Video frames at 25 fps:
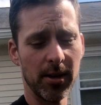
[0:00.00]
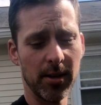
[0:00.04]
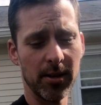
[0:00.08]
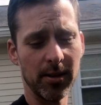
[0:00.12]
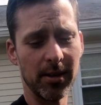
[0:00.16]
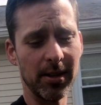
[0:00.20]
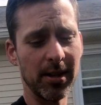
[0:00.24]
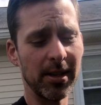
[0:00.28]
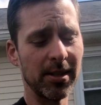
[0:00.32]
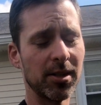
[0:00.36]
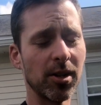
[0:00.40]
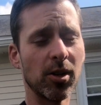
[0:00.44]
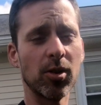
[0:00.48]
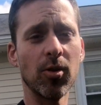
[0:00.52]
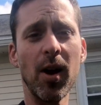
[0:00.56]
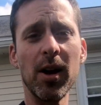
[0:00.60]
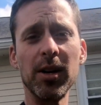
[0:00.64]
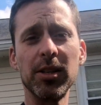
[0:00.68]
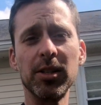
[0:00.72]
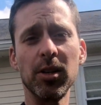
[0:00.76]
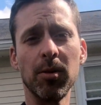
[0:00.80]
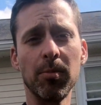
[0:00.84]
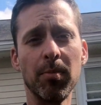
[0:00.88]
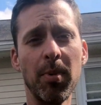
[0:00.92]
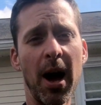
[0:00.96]
things to
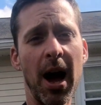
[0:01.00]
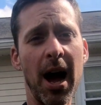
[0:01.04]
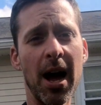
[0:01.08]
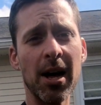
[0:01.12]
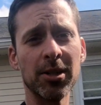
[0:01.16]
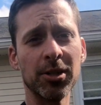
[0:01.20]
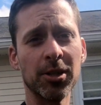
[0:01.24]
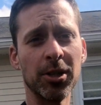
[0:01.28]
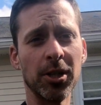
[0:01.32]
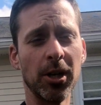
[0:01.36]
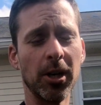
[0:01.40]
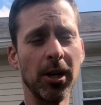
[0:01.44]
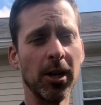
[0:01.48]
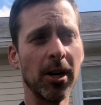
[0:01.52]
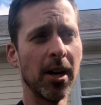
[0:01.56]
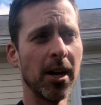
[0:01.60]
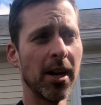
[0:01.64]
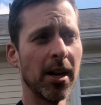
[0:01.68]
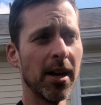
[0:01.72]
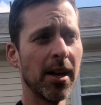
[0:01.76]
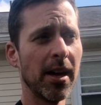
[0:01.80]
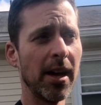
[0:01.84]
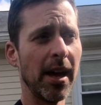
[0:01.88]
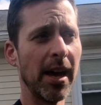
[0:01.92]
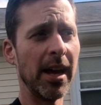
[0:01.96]
correct your posture,
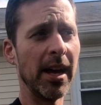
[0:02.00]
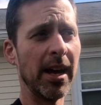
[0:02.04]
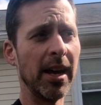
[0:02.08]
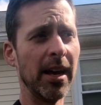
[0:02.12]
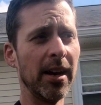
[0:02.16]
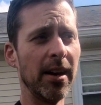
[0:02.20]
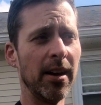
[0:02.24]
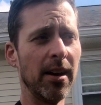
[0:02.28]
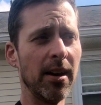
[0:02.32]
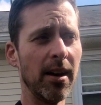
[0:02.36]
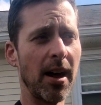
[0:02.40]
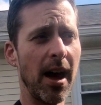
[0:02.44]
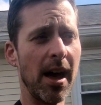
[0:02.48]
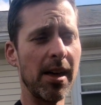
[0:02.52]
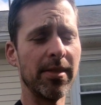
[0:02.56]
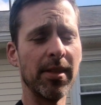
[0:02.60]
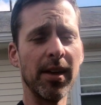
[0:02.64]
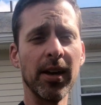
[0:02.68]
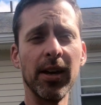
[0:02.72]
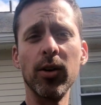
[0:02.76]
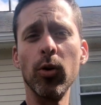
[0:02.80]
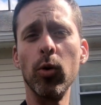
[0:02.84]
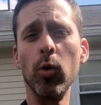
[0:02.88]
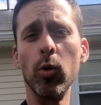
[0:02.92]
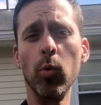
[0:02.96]
and I
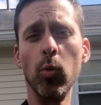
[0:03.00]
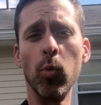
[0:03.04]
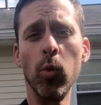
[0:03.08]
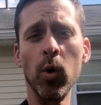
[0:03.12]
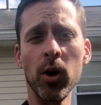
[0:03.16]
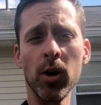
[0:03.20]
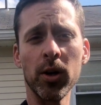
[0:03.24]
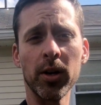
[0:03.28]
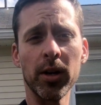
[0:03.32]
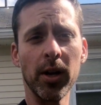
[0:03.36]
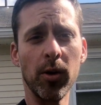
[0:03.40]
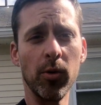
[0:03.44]
think it would work.